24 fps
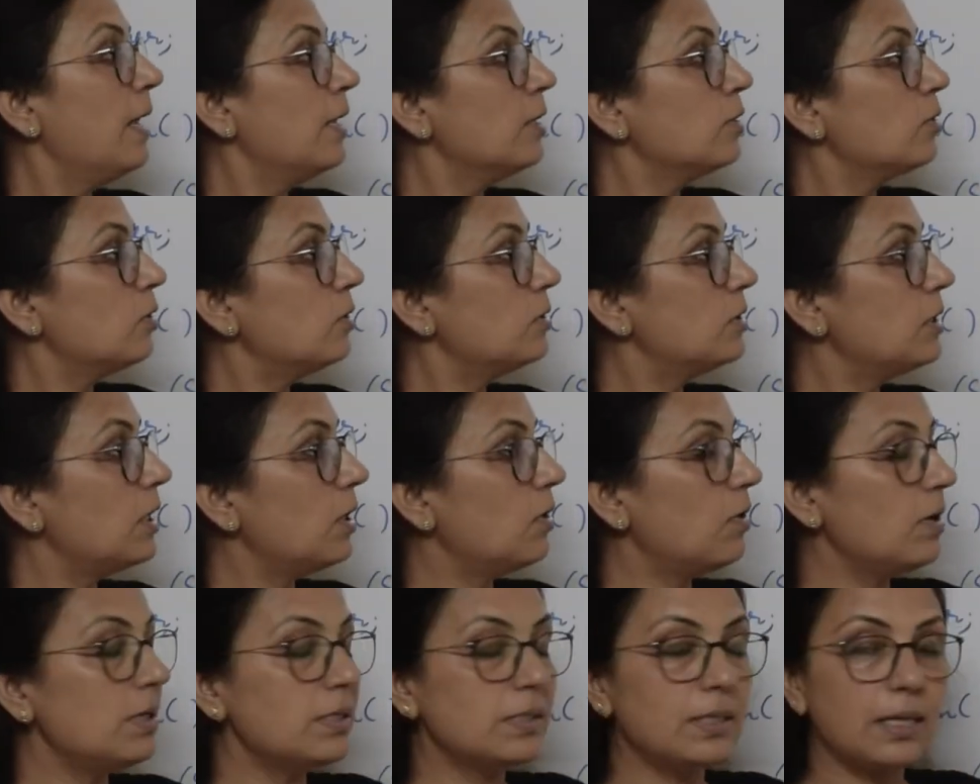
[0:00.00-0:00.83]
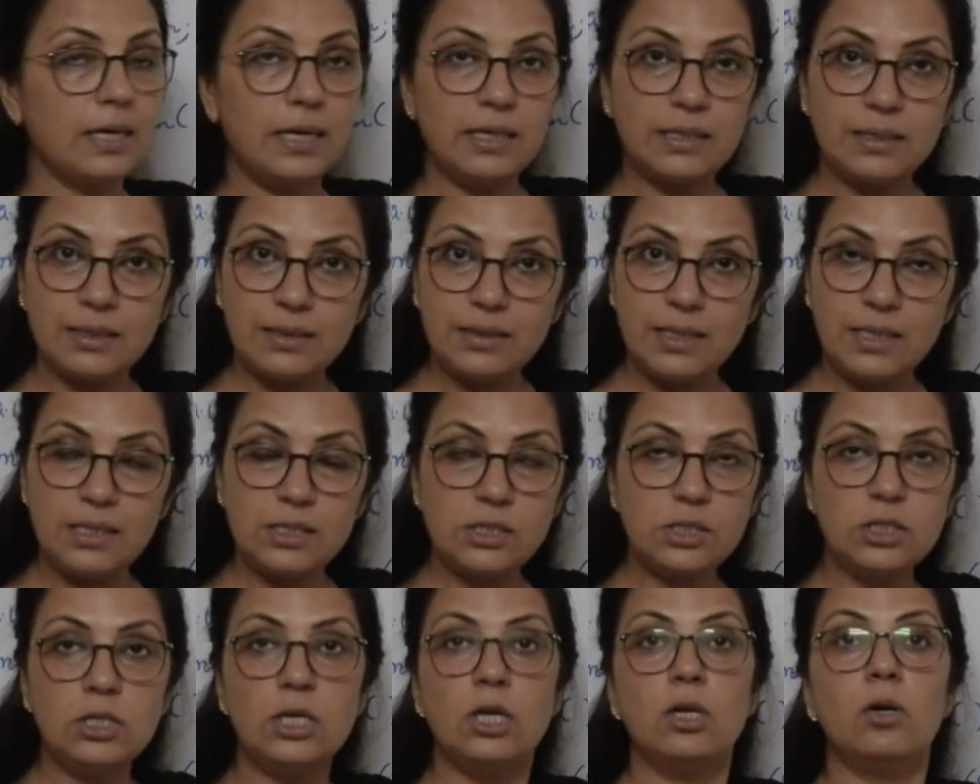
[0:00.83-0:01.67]
So, 0 is greater
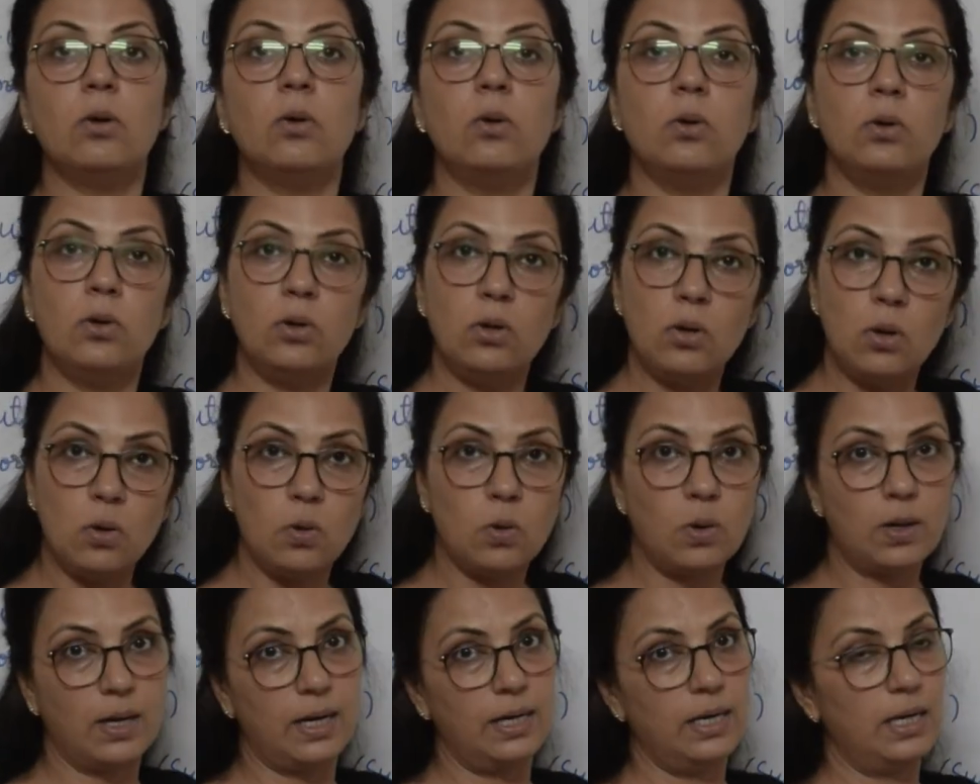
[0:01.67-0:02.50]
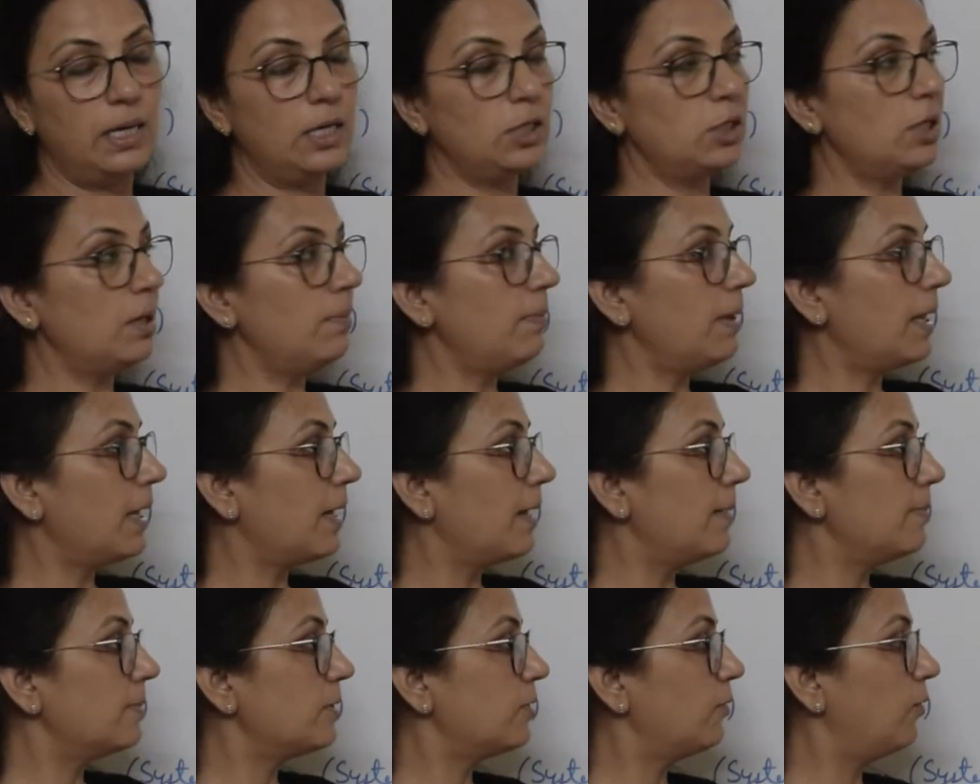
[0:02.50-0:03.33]
than 0? No, condition
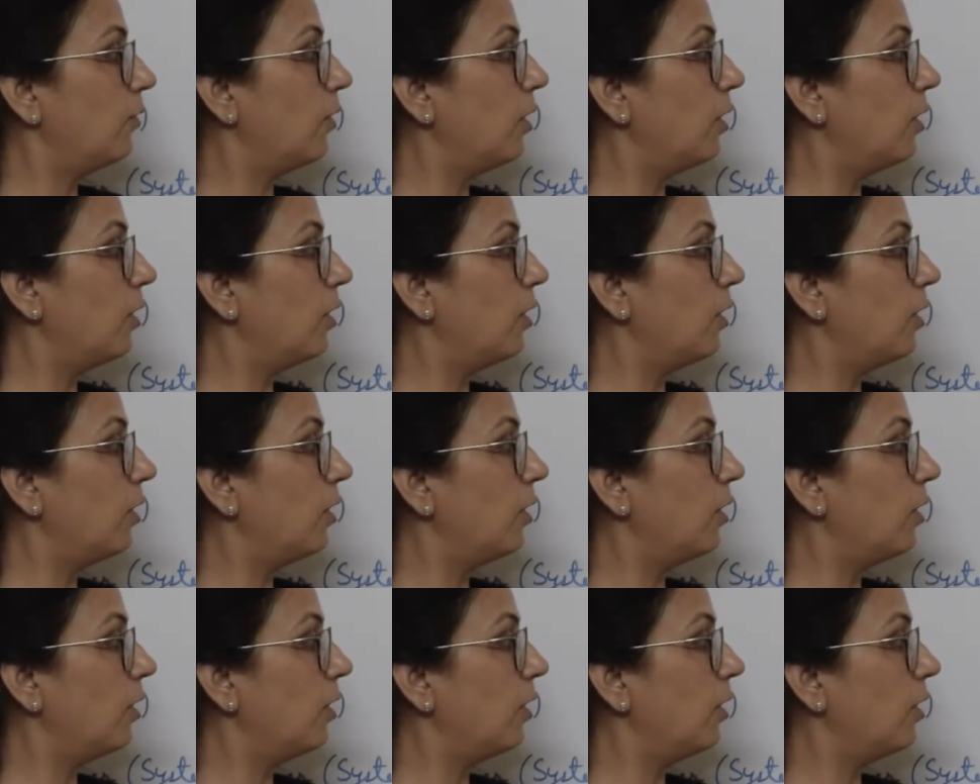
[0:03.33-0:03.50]
becomes